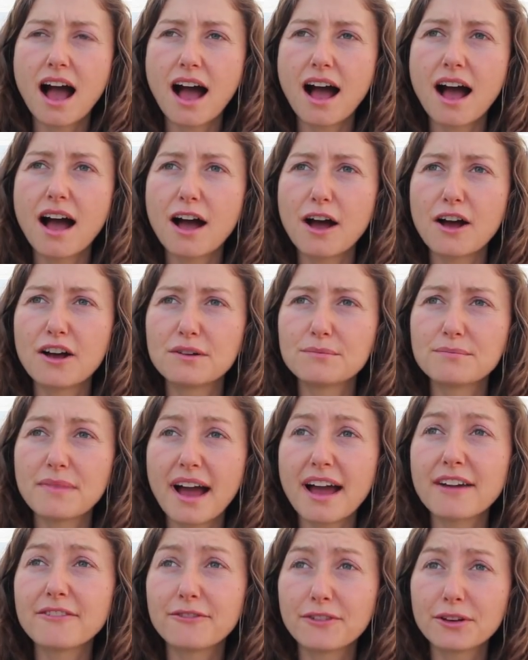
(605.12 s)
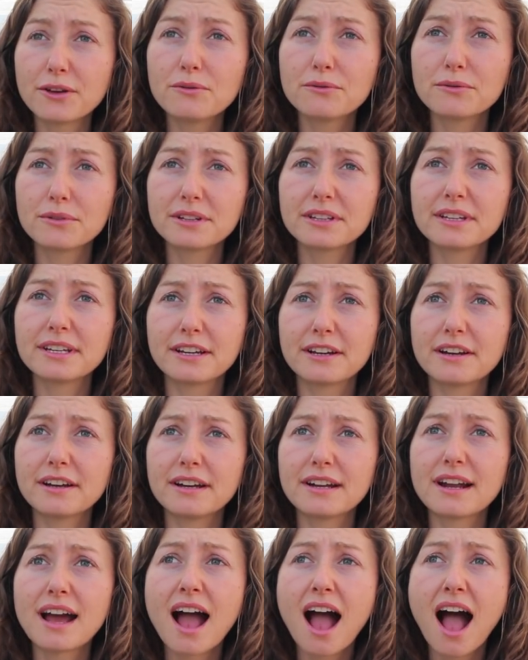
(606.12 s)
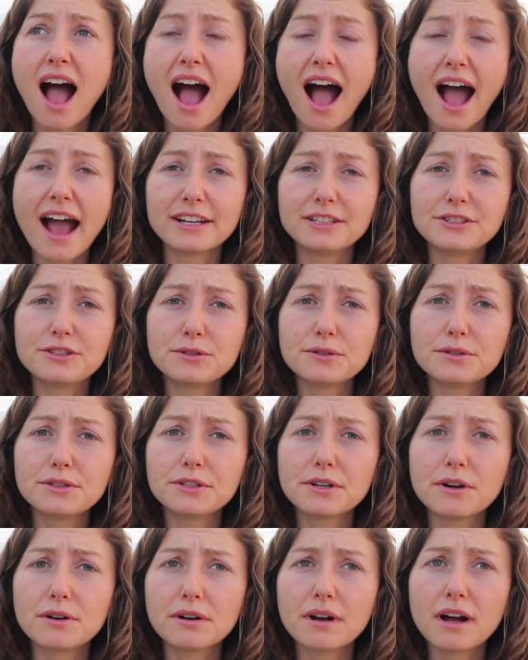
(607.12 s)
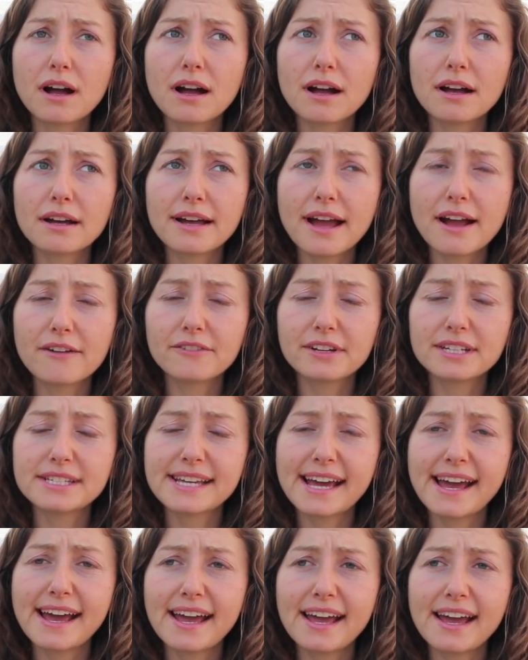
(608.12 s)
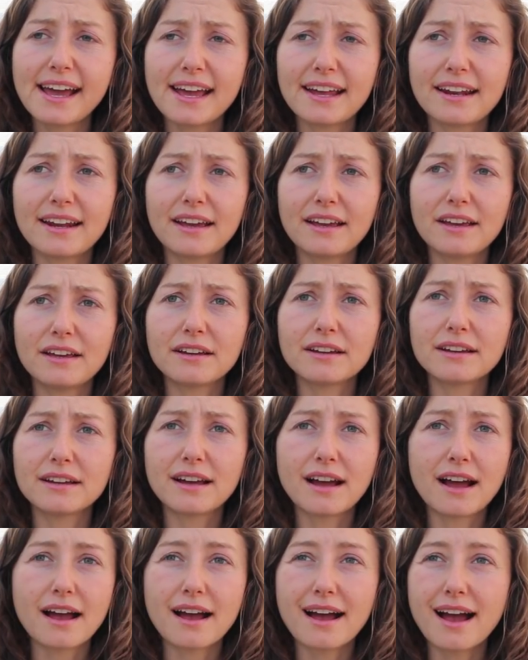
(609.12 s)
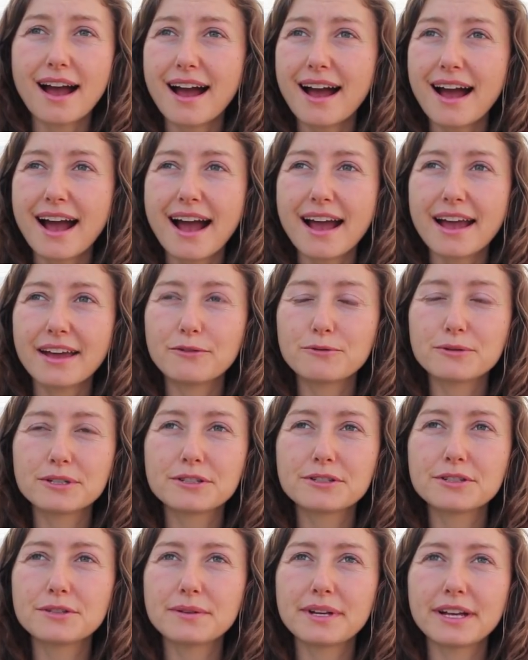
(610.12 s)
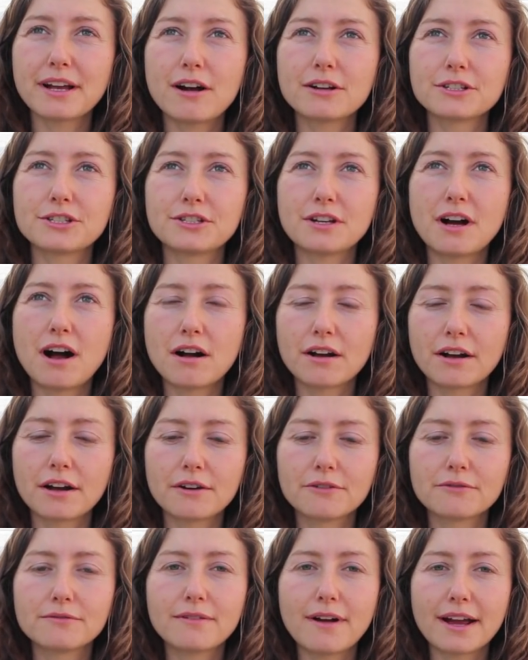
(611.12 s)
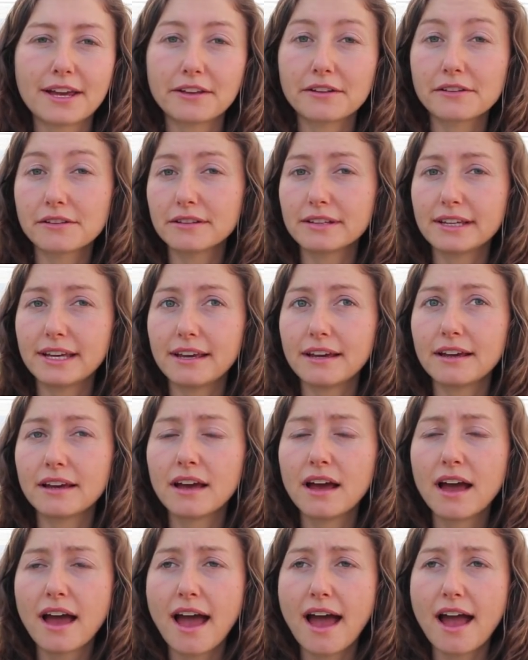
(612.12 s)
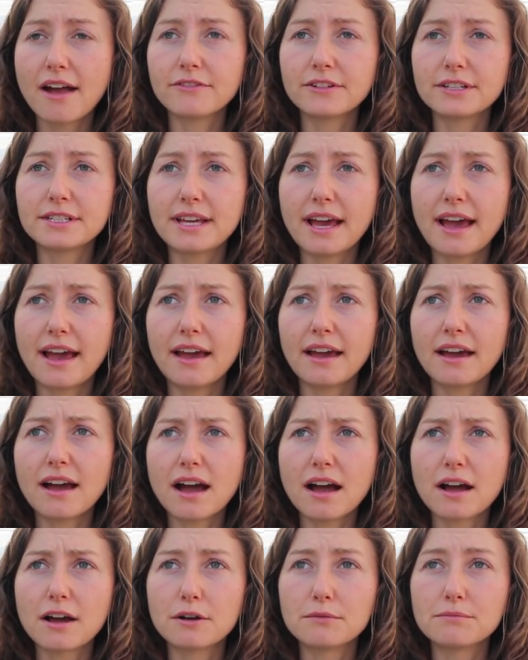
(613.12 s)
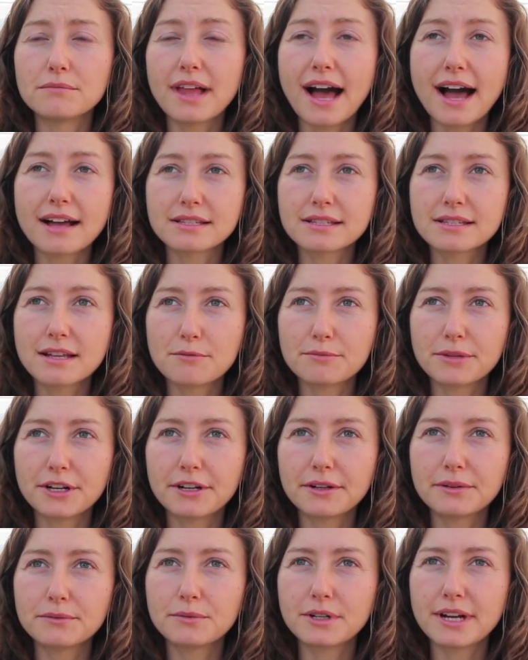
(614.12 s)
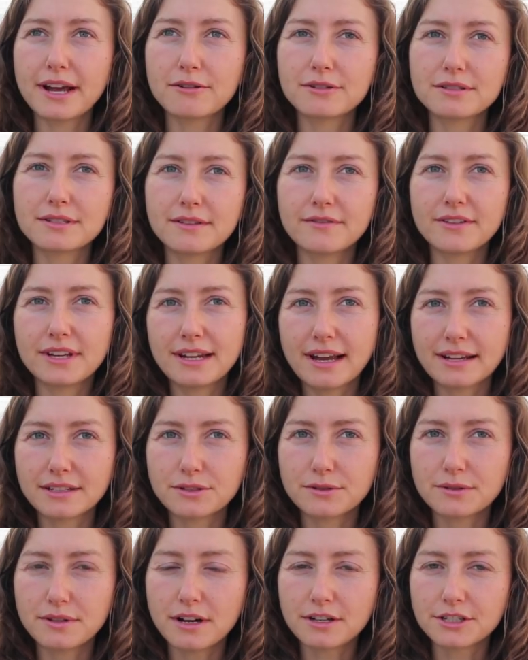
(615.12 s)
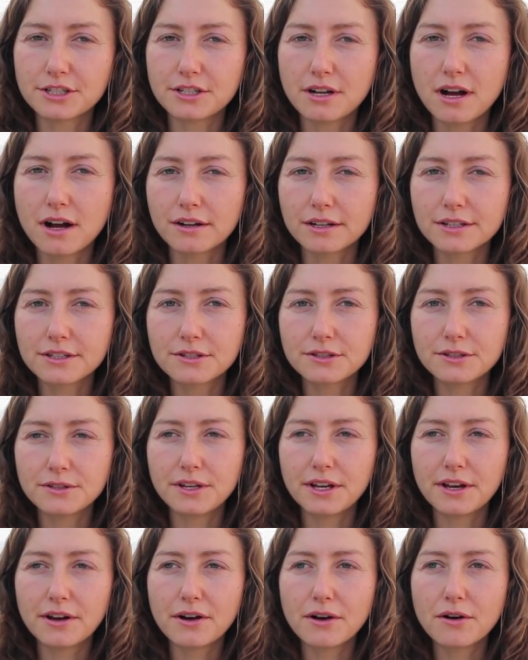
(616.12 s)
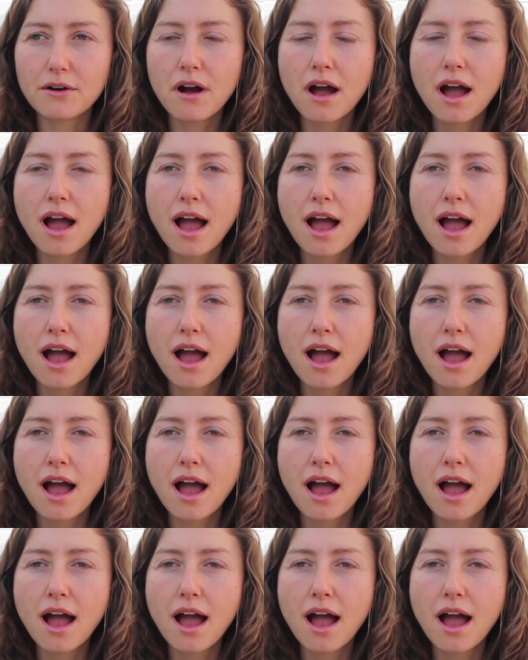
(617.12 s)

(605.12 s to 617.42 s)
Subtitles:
I feel really good. I do yoga every day, and I was doing Ashtanga regularly every day last summer when I was living next to an Ashtanga studio,